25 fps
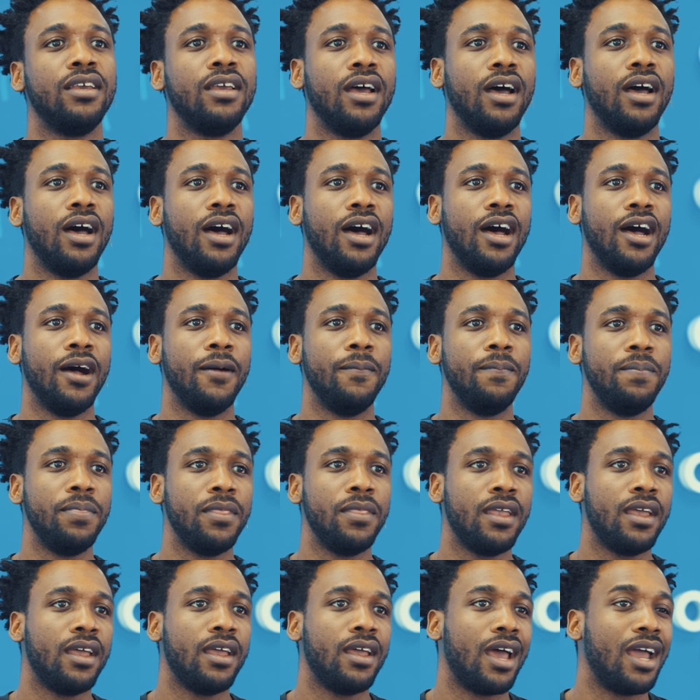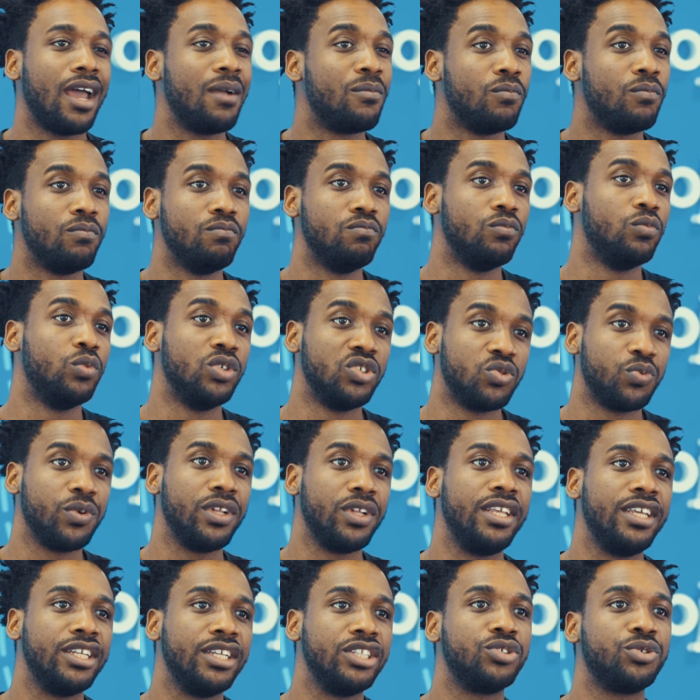I was
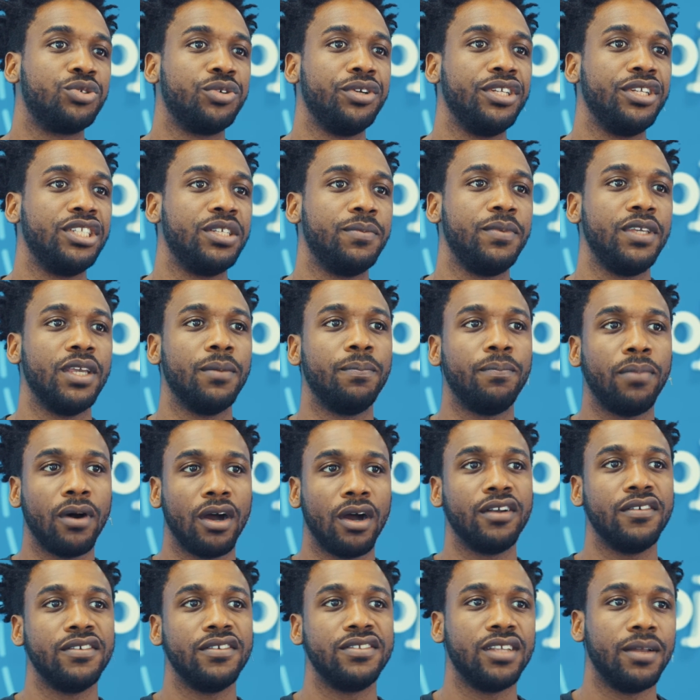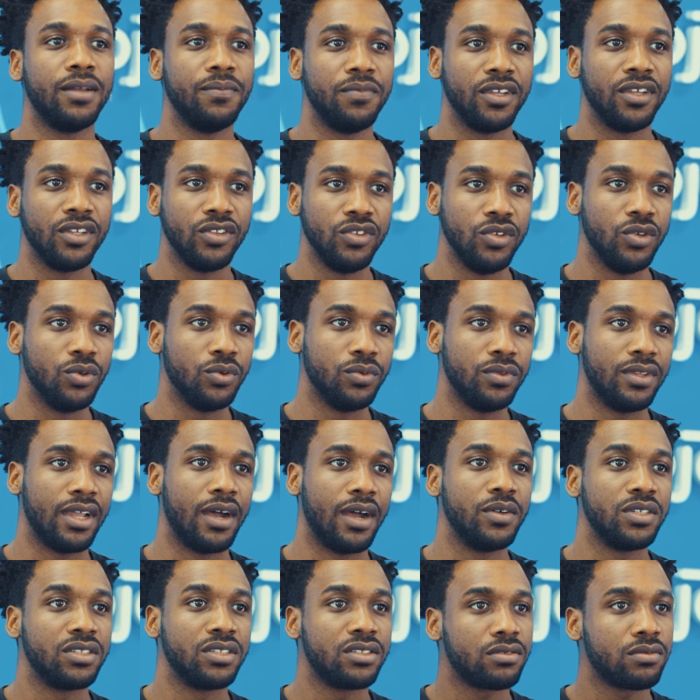really intrigued to be a part of something new.
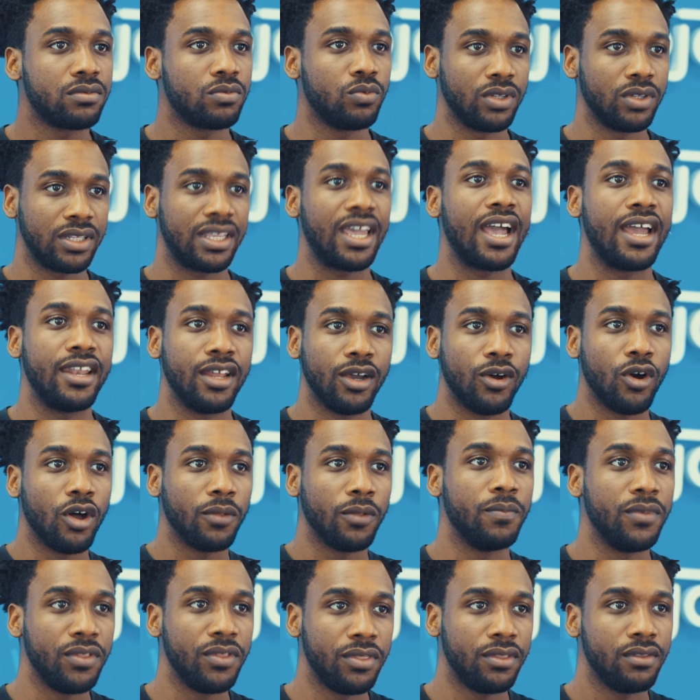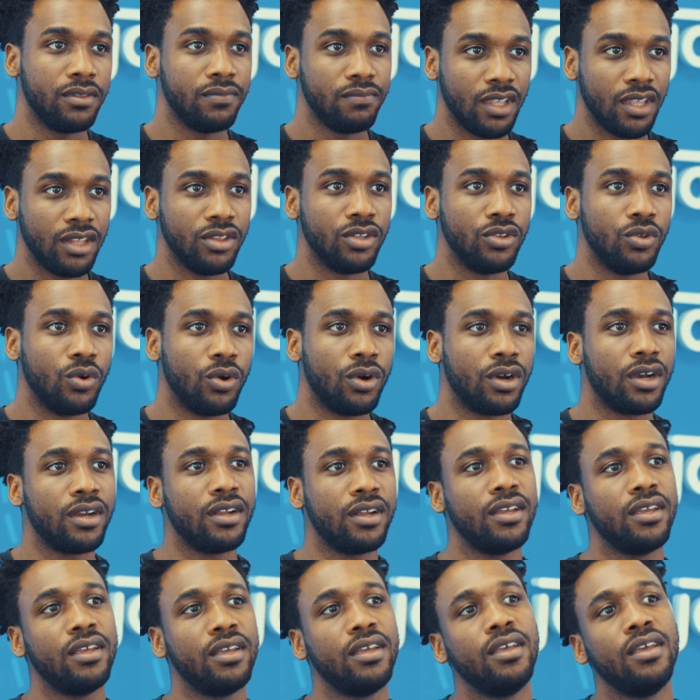That was what kind of got me in the door.
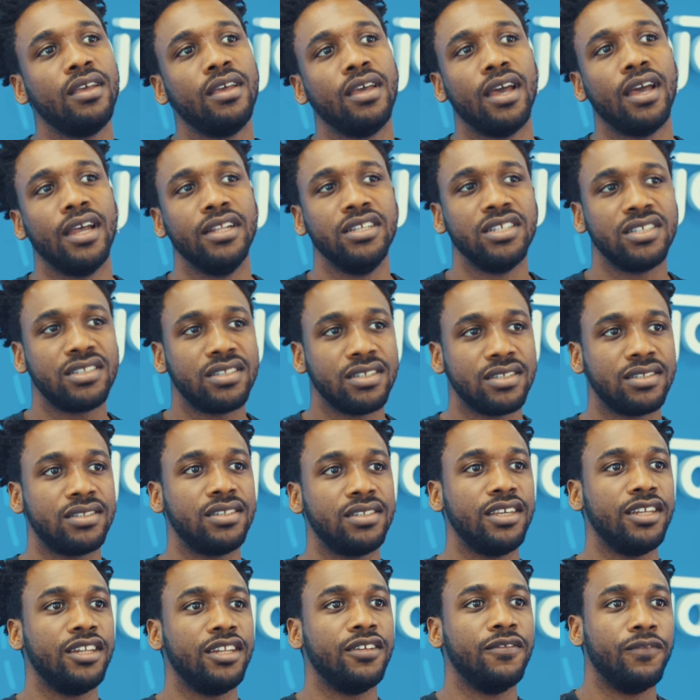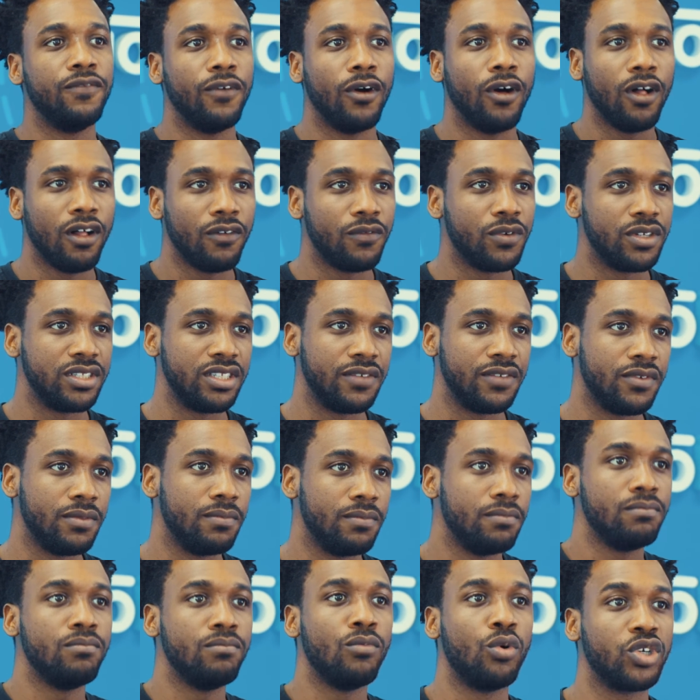And just to see it evolve was
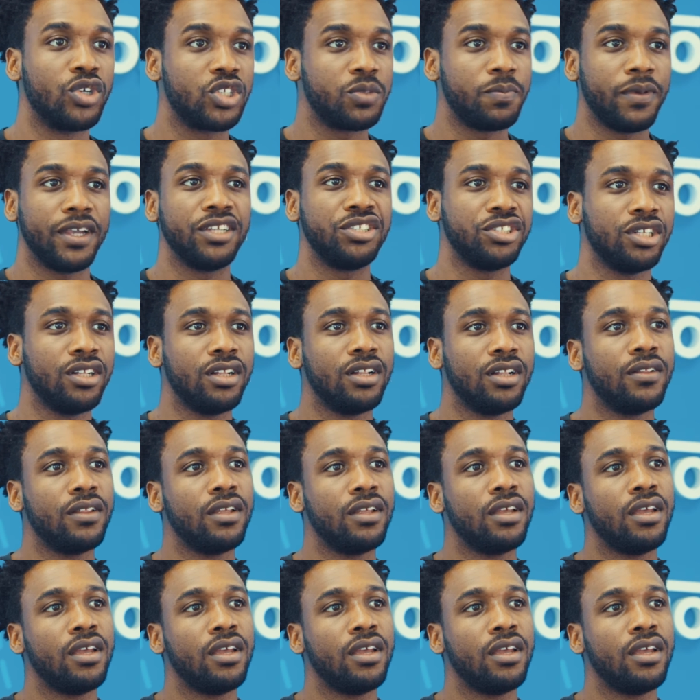even more special.